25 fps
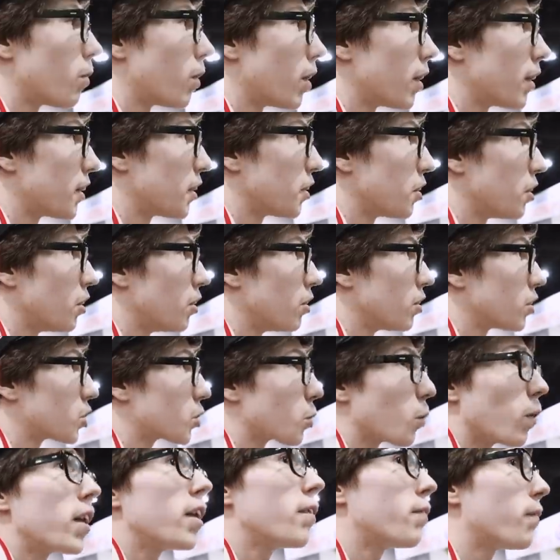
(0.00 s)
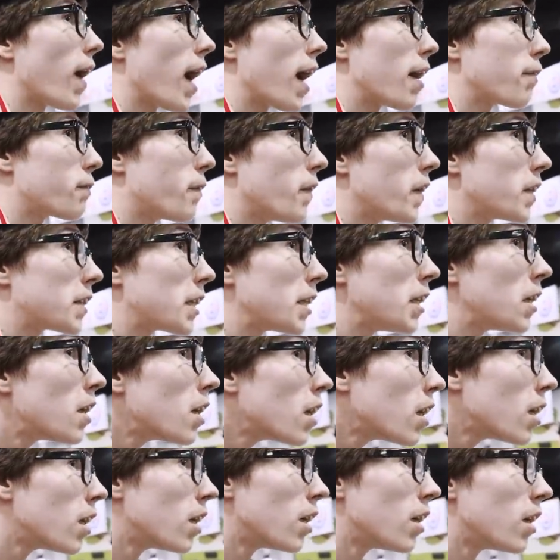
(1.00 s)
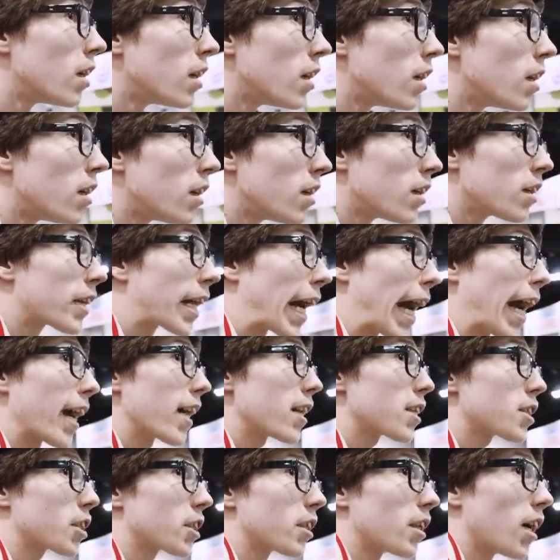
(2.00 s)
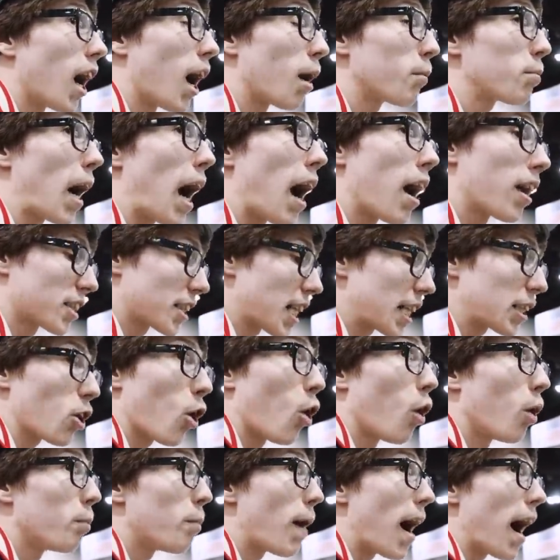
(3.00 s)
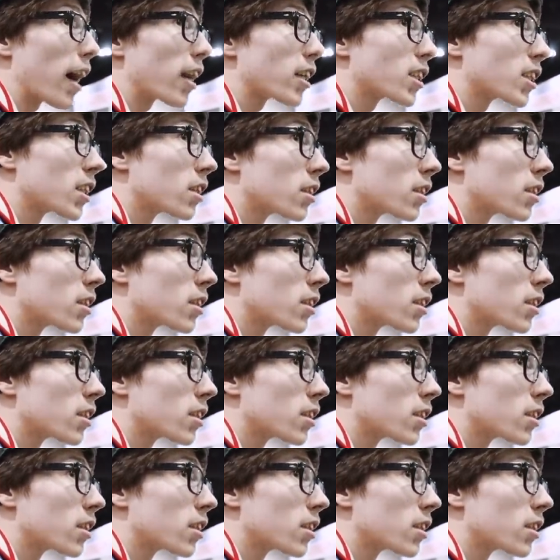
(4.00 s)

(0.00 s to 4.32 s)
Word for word: Wouldn't do 25.50? Cash? I'll take the whole box.